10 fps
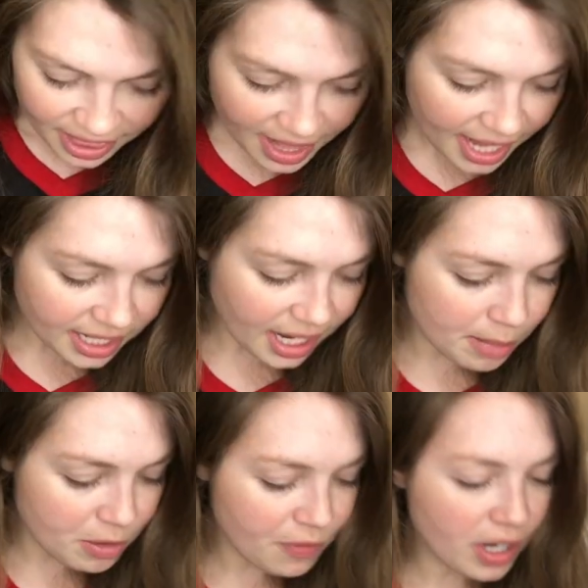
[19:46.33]
Then I
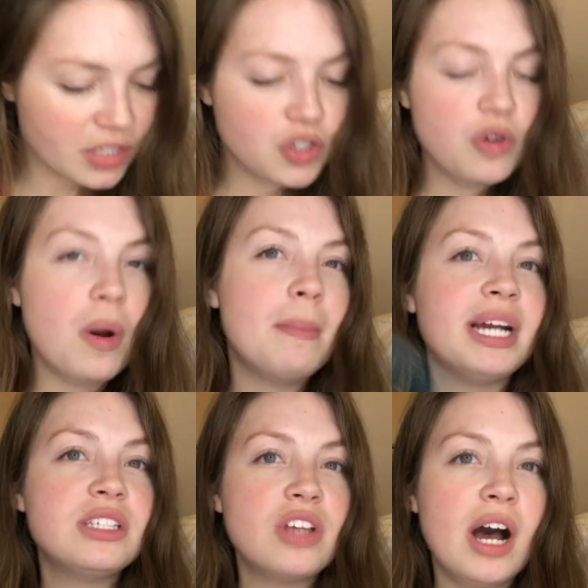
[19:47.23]
move on to my
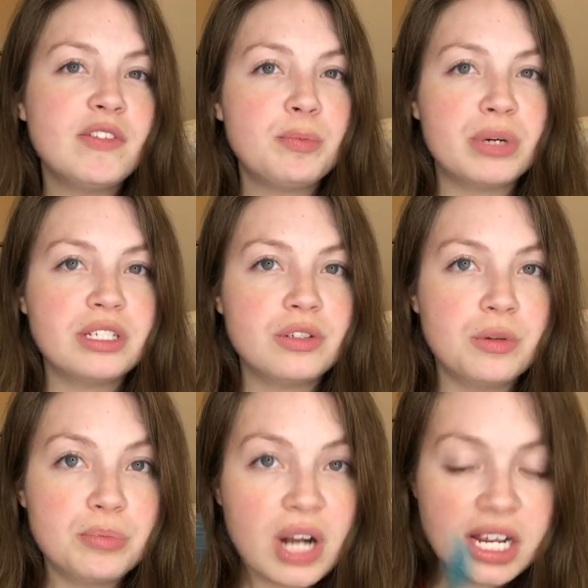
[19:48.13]
soft
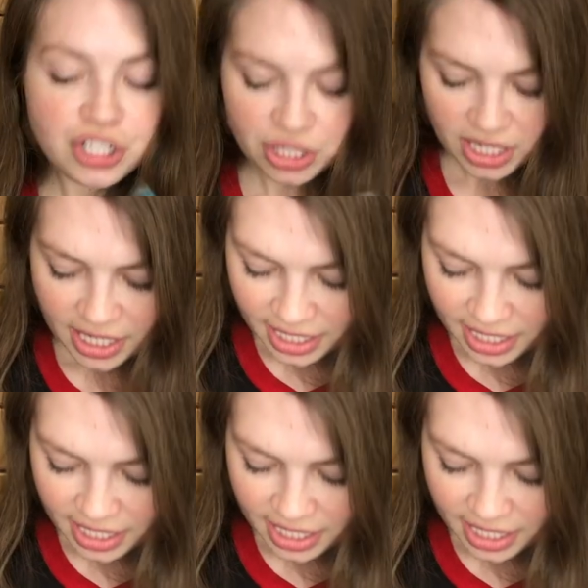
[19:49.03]
bristle brush